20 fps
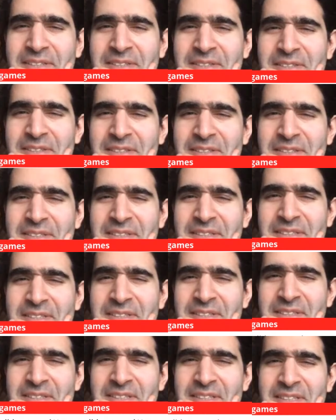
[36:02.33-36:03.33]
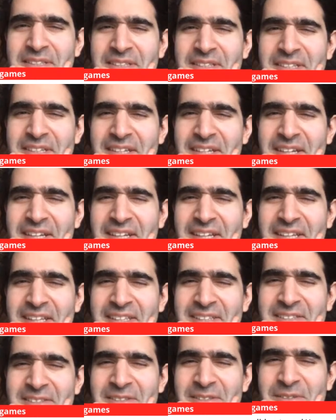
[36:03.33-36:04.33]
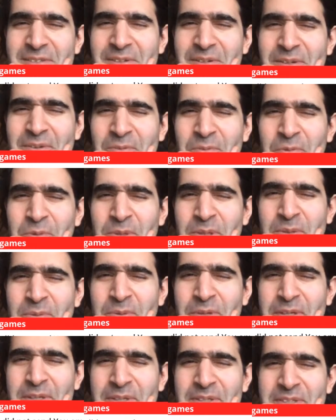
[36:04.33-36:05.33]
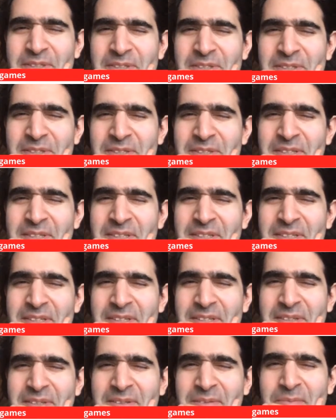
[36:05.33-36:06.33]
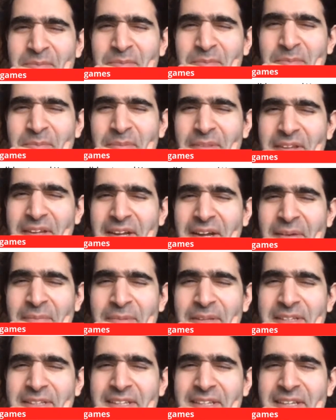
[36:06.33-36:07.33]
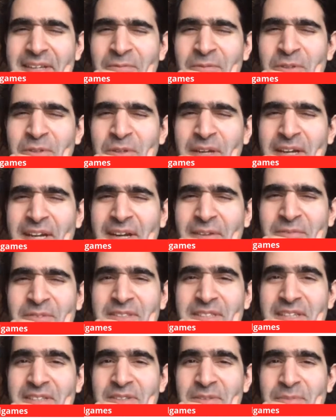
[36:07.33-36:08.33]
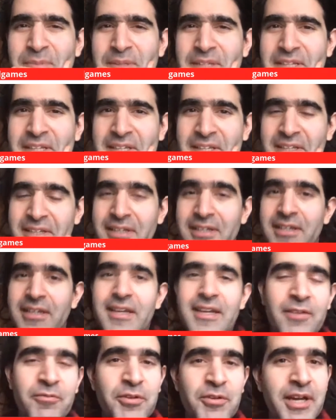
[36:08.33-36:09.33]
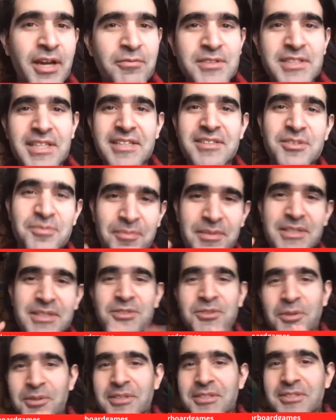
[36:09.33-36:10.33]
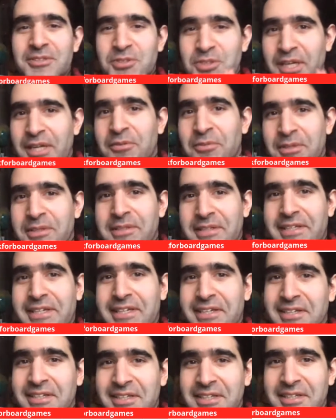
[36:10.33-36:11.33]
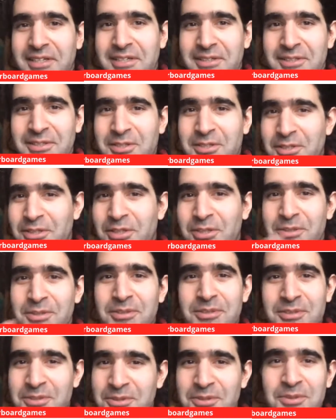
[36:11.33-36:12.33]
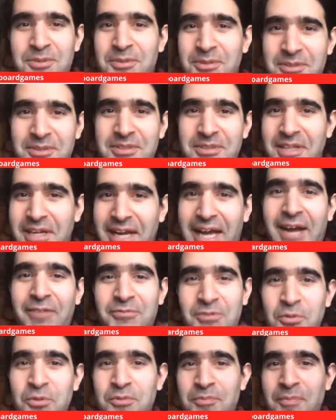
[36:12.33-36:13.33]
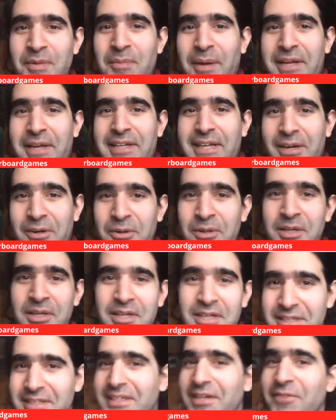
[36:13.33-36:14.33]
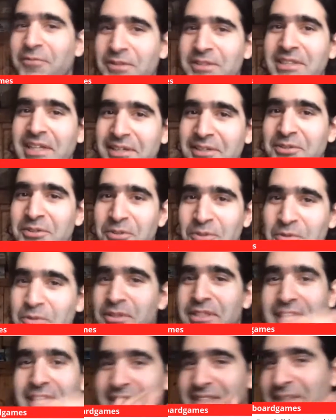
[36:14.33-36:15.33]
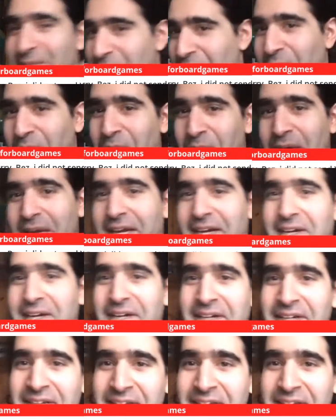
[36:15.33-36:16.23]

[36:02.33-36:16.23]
that. It's really weird. I mean, if you have sent me chocolate genuinely, you should have told me by now, given that you know that I'm not where